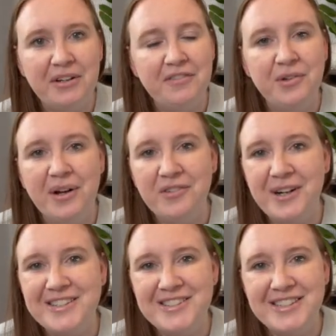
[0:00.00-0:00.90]
If you have
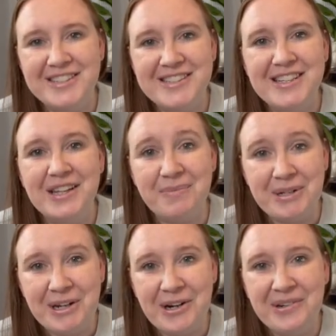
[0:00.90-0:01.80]
questions, let me
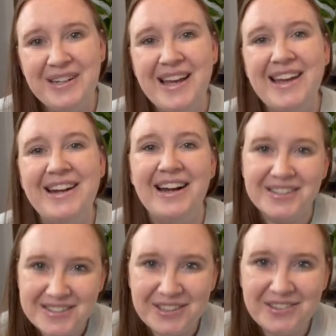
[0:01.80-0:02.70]
know, and I'll
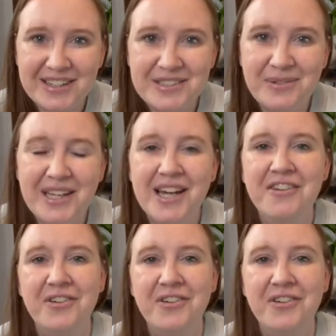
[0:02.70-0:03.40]
see you next week for